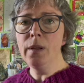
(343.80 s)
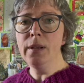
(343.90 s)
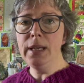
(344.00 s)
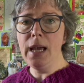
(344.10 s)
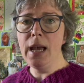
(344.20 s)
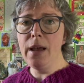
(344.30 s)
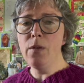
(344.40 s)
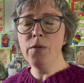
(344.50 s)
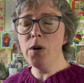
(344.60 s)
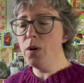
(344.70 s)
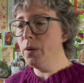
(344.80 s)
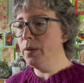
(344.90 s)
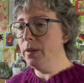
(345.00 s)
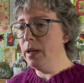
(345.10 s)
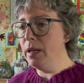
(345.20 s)
yeah, overall
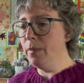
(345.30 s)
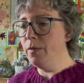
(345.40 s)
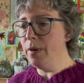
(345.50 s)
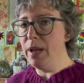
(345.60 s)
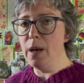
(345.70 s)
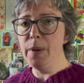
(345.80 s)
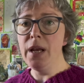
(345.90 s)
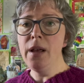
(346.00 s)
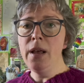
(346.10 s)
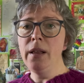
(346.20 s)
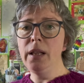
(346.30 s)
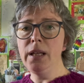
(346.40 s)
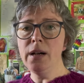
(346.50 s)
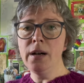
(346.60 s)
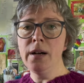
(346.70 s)
I am very happy. The
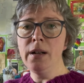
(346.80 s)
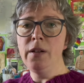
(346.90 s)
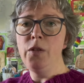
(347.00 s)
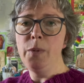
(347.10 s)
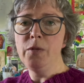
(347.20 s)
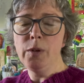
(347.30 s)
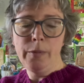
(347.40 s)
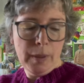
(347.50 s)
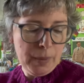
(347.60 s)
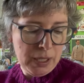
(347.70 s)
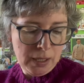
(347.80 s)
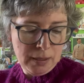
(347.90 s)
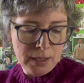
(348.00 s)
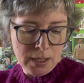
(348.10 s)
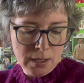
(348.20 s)
yarn, if you've been following me,
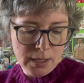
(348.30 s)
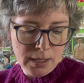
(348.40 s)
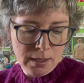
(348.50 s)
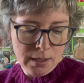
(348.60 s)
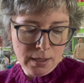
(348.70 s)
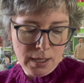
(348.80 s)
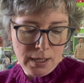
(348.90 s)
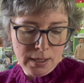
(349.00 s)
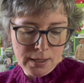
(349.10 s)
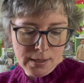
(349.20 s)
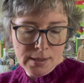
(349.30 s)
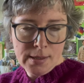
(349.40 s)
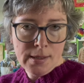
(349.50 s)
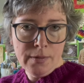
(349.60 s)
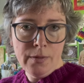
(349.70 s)
the yarn
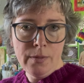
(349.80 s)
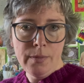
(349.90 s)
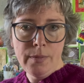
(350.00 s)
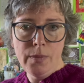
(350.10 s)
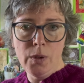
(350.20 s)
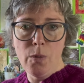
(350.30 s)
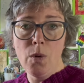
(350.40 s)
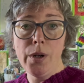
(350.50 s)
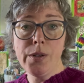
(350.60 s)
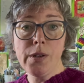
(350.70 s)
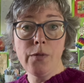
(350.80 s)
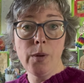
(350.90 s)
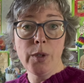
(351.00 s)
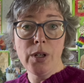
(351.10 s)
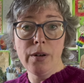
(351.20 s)
is, or was, from
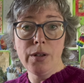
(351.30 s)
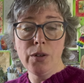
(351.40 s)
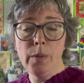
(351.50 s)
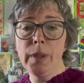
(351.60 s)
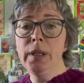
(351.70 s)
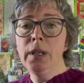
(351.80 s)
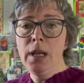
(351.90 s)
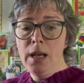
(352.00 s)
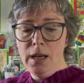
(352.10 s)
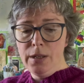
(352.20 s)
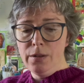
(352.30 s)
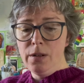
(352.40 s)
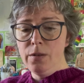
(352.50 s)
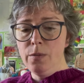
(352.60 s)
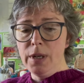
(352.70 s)
a charity shop. I do
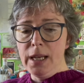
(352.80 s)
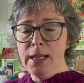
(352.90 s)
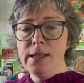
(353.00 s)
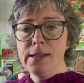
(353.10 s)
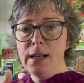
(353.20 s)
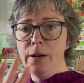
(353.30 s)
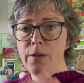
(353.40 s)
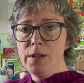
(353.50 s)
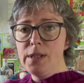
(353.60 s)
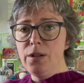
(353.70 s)
not know what it is. I would